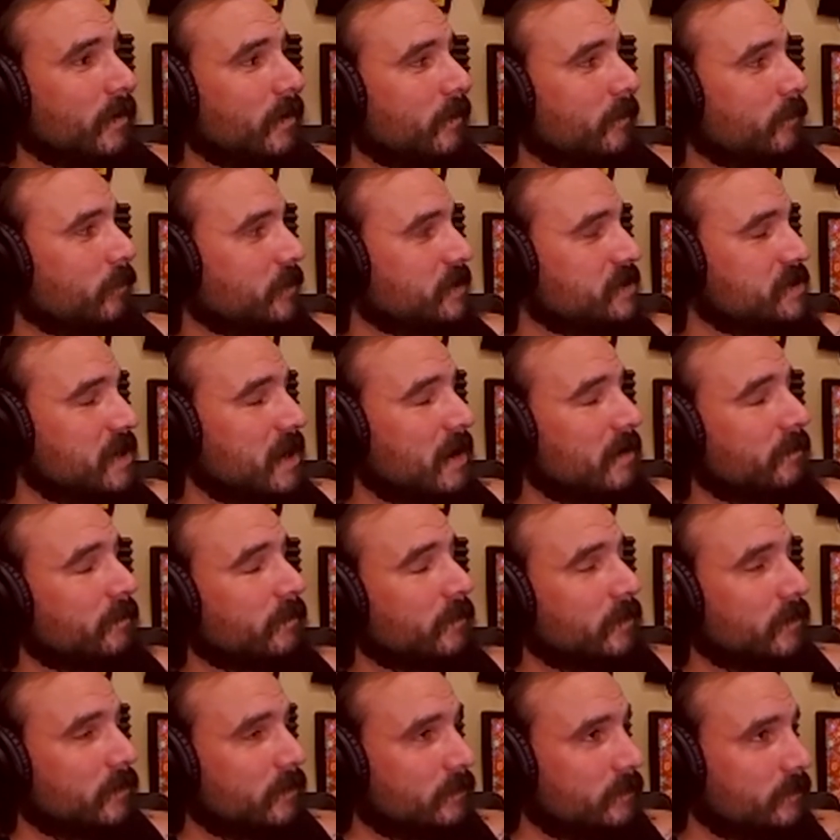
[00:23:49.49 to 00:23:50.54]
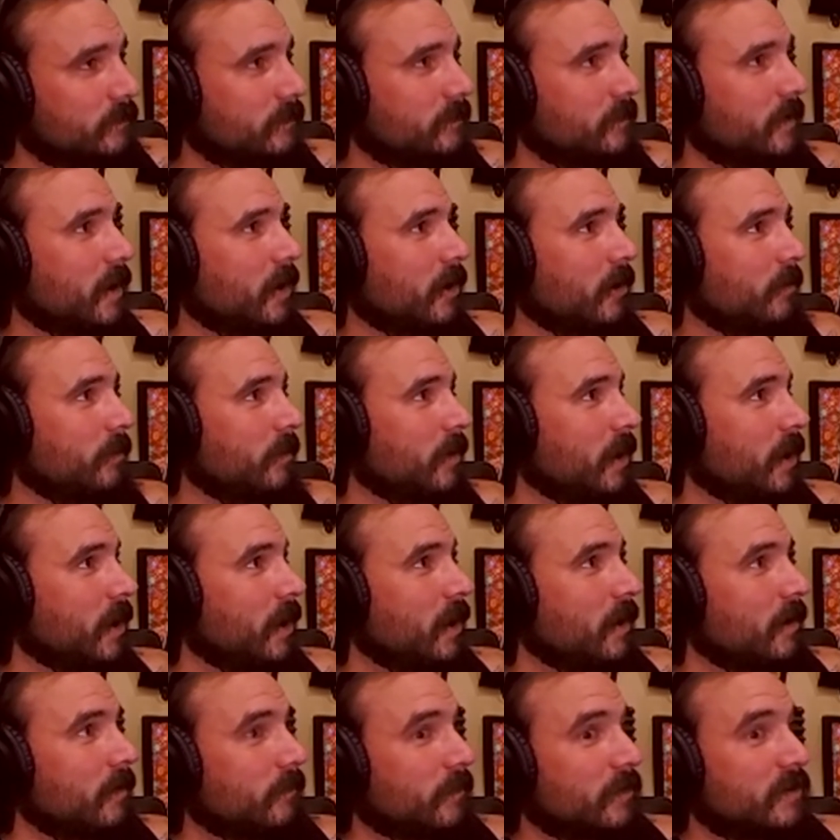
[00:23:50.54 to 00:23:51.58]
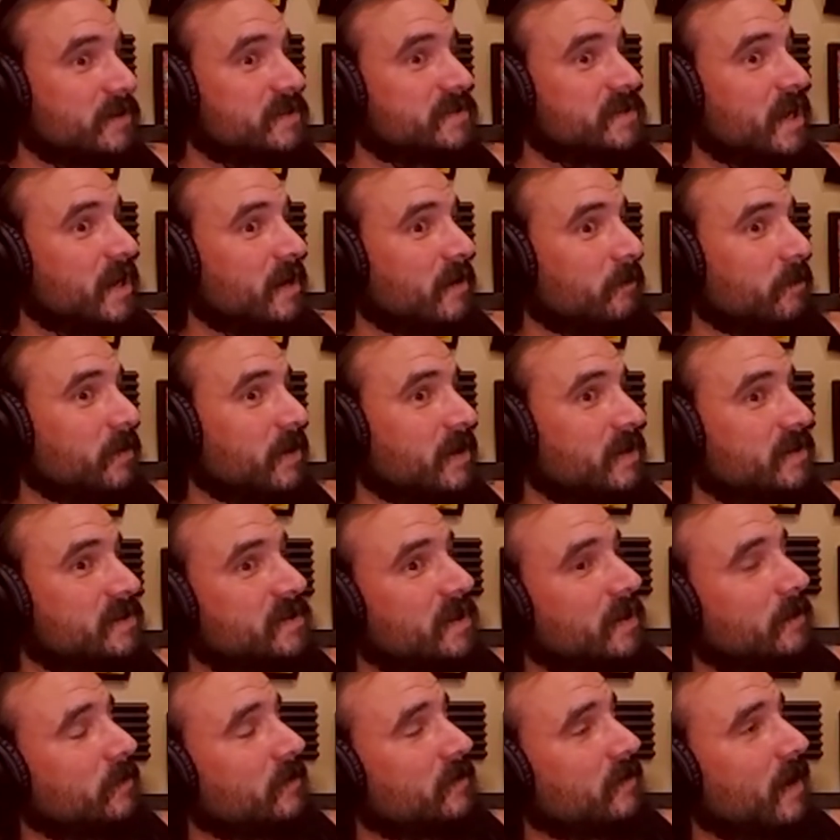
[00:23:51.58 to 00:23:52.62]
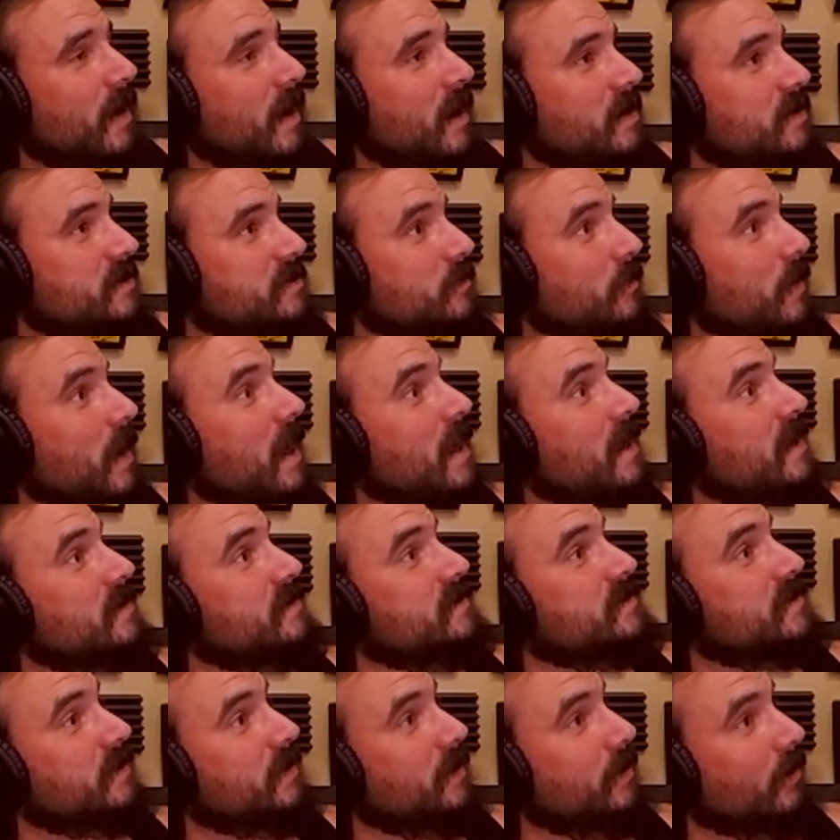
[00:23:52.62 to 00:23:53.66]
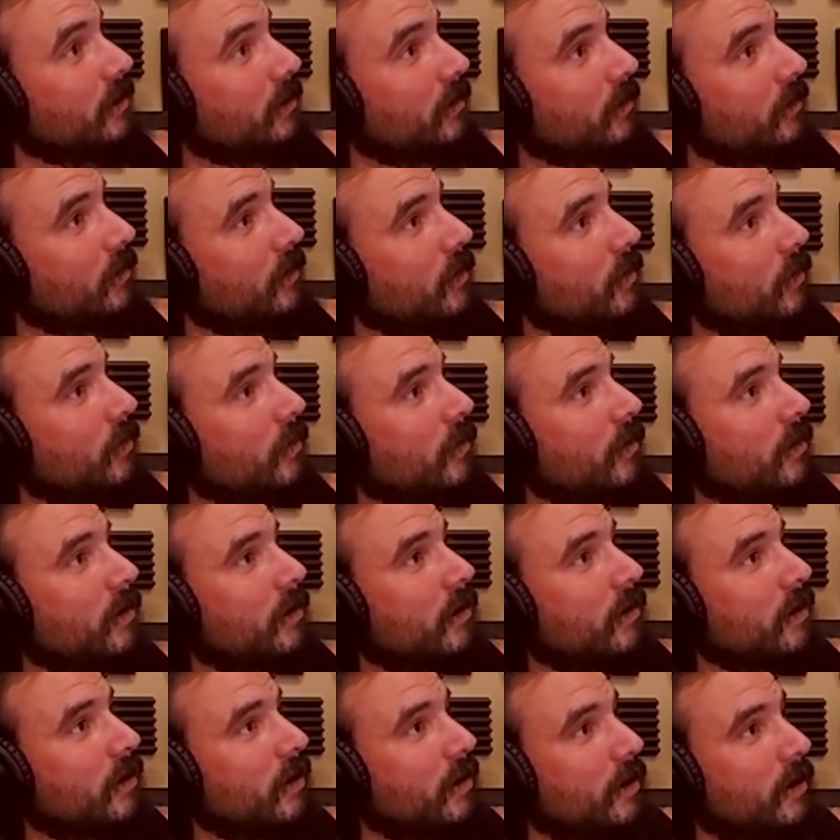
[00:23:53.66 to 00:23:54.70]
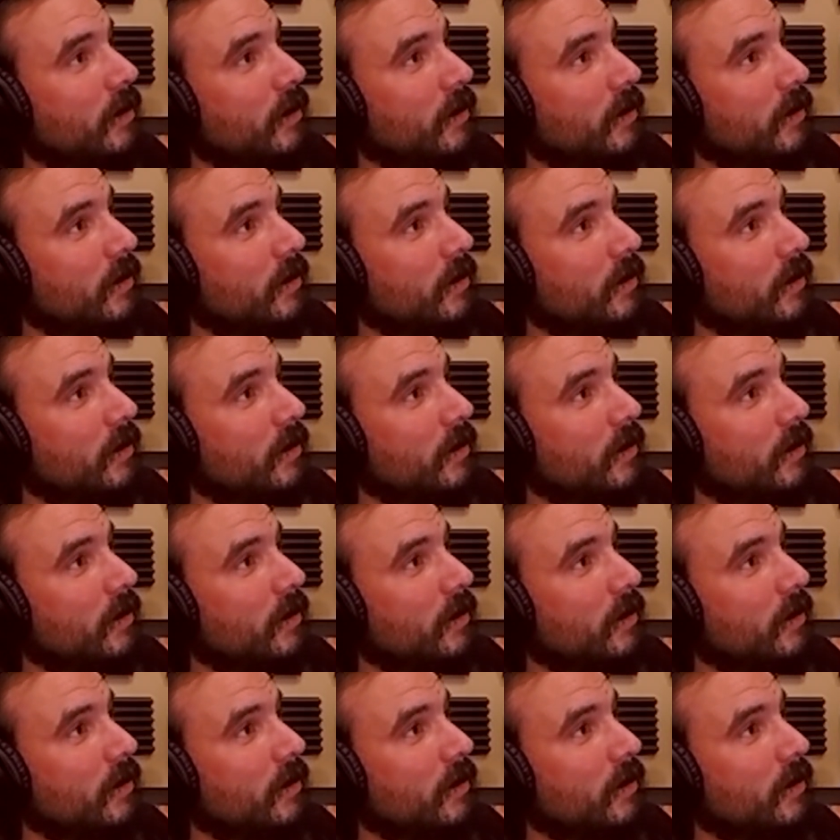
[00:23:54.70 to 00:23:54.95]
reaching out for help for the sake of being stigmatized as ill or